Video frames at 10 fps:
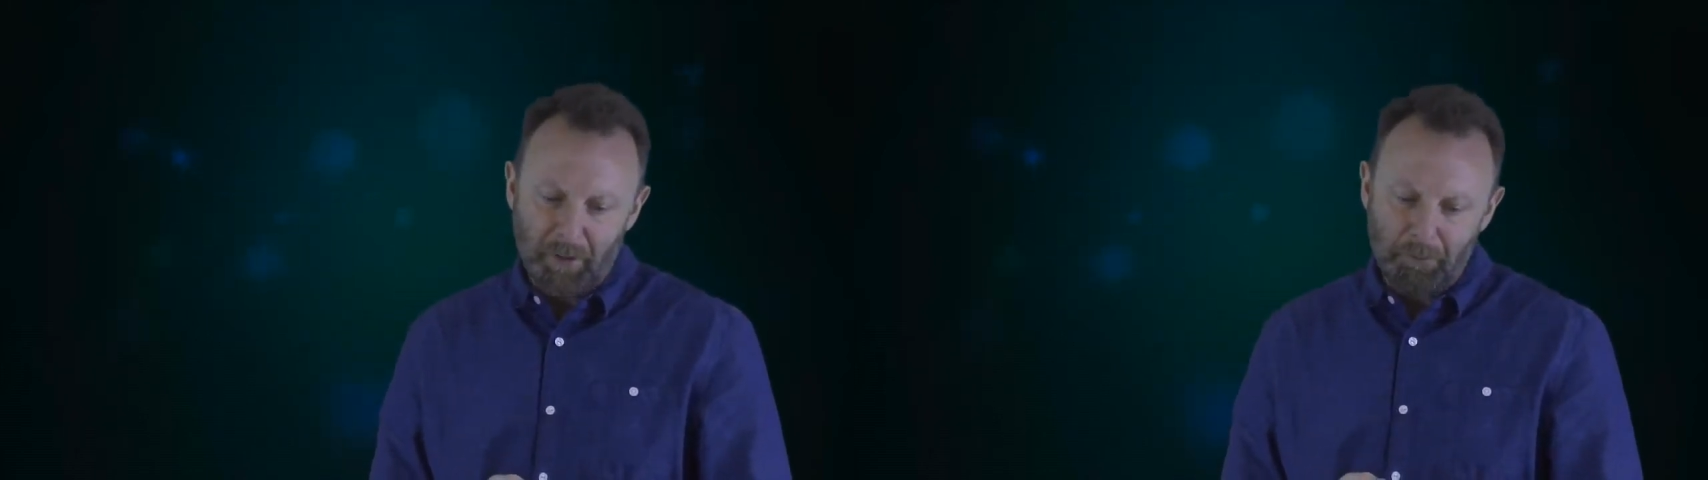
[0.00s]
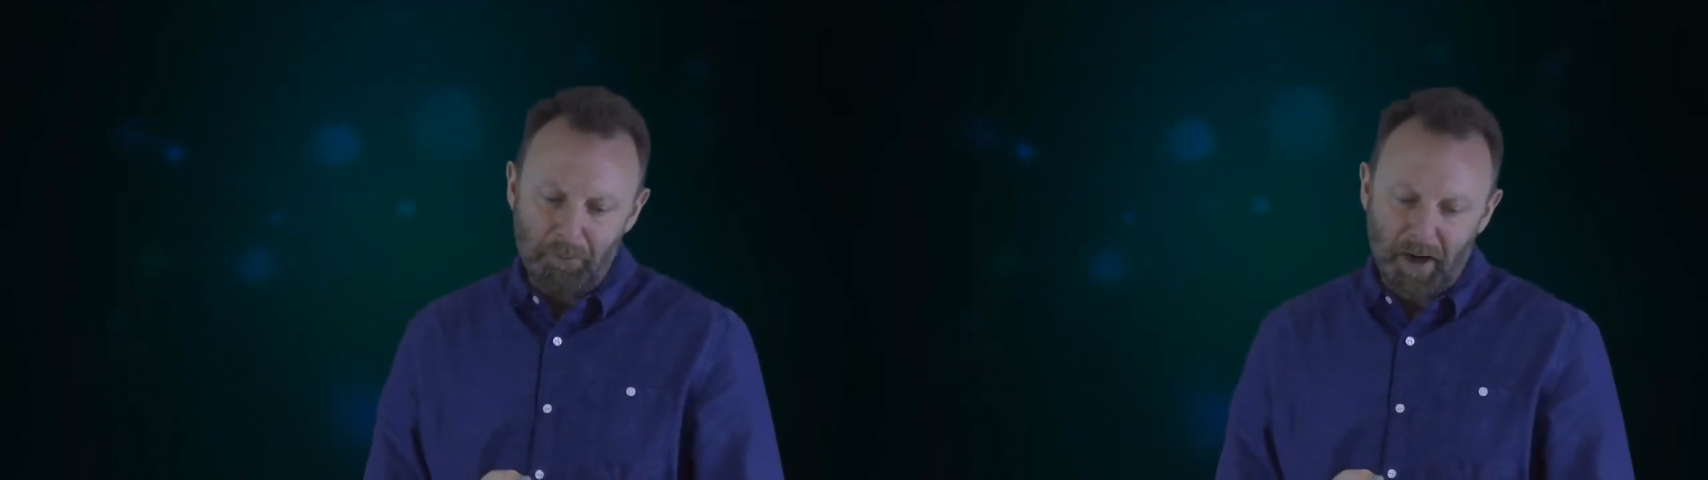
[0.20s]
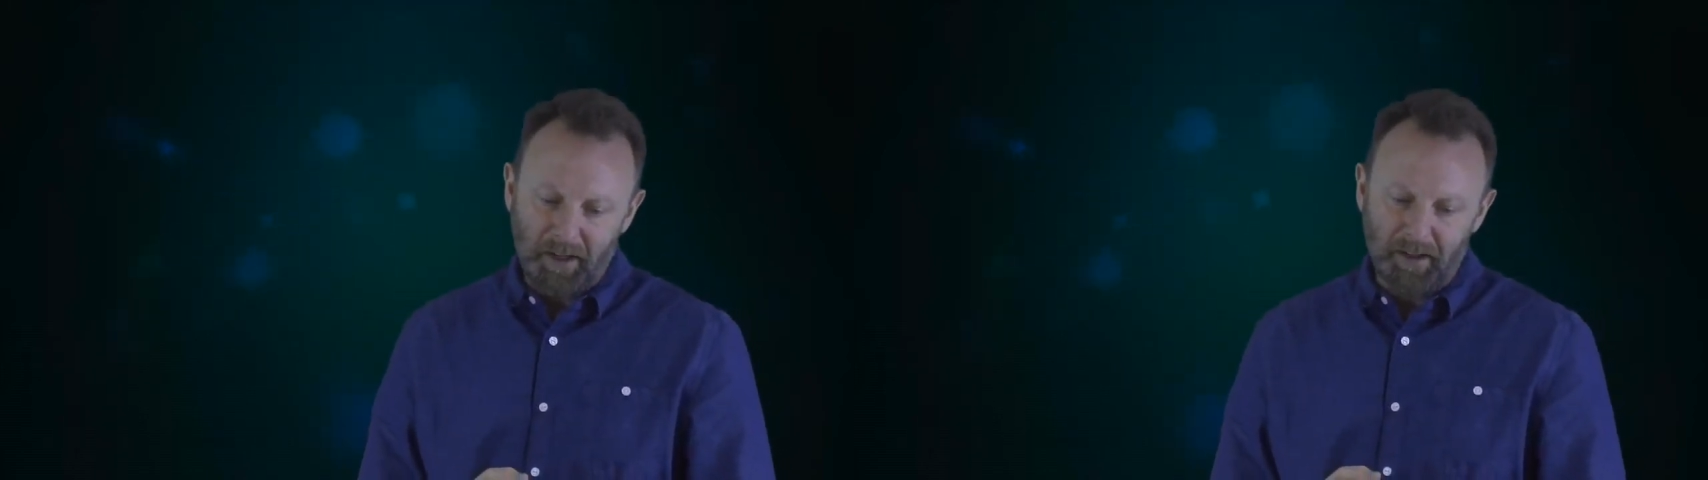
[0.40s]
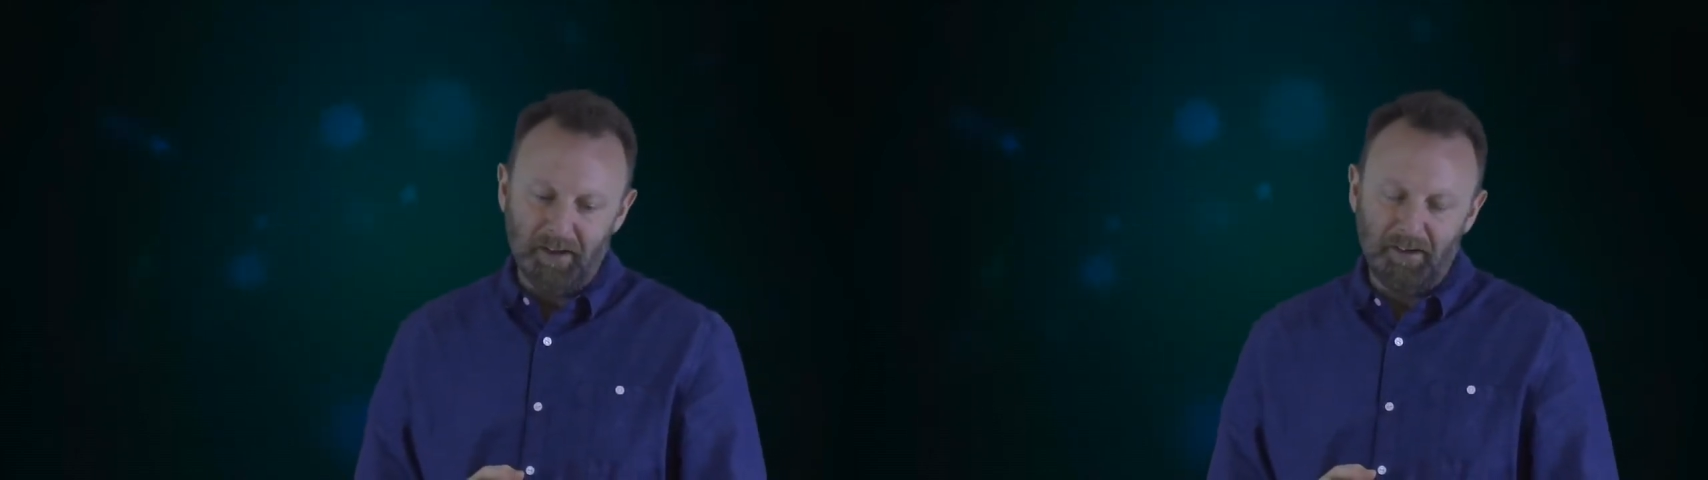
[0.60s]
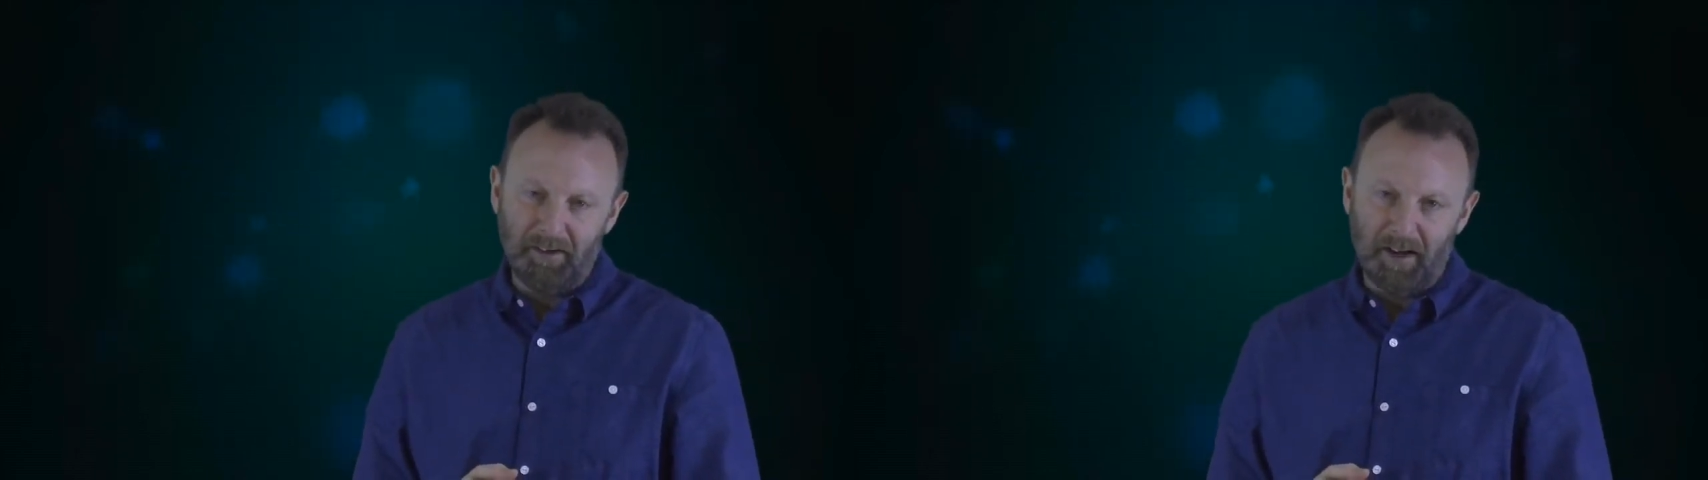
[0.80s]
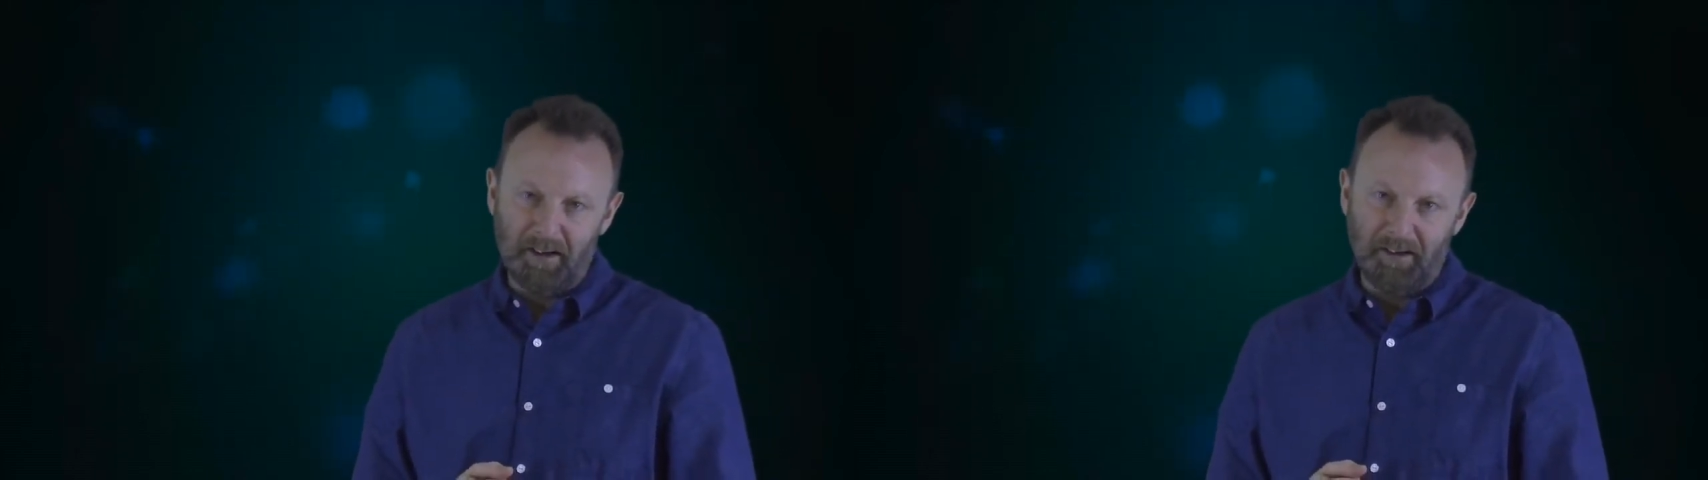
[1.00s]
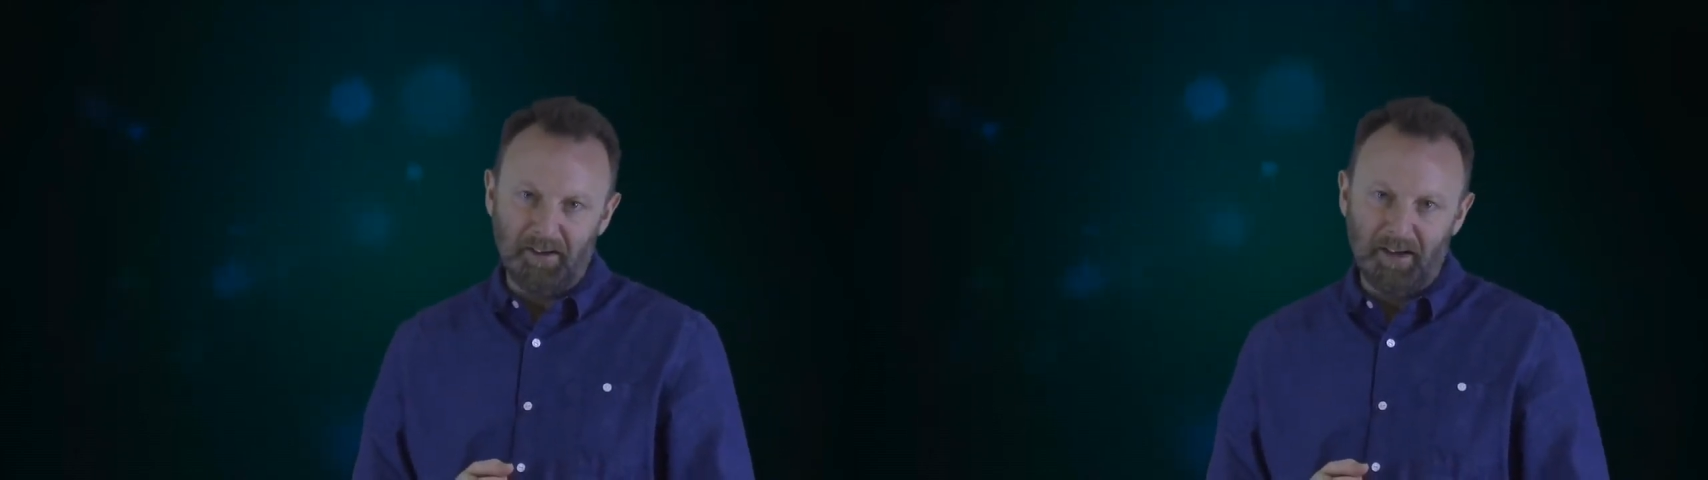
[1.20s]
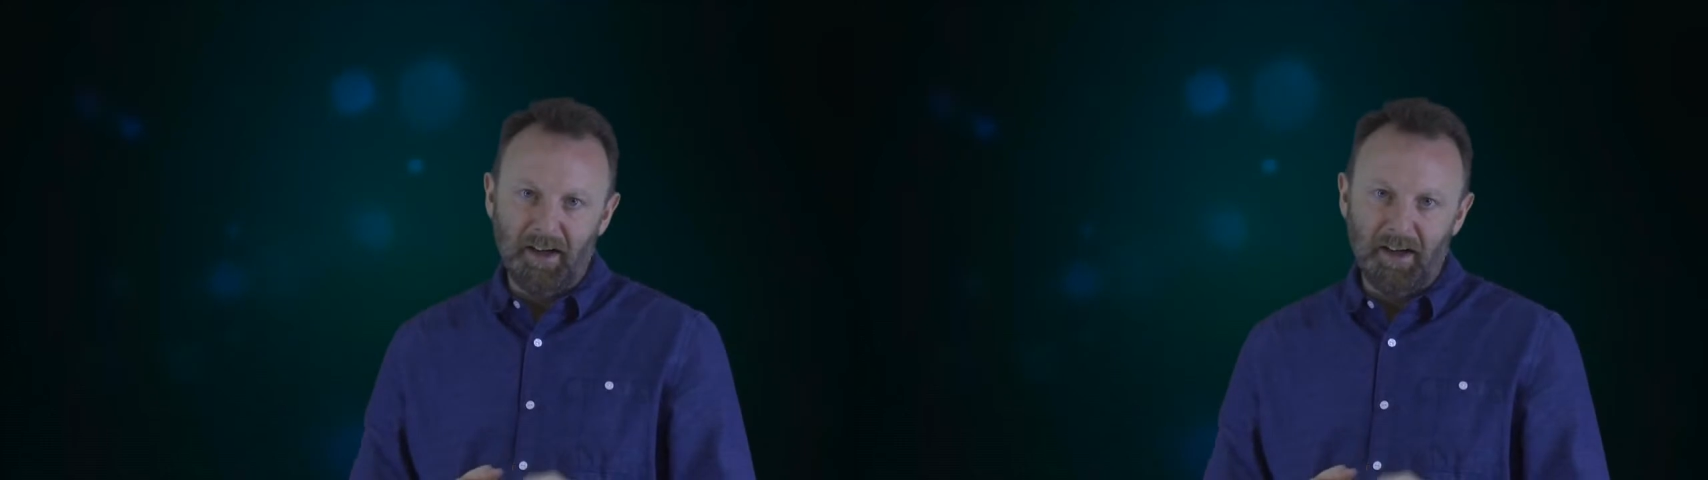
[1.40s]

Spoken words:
make sense?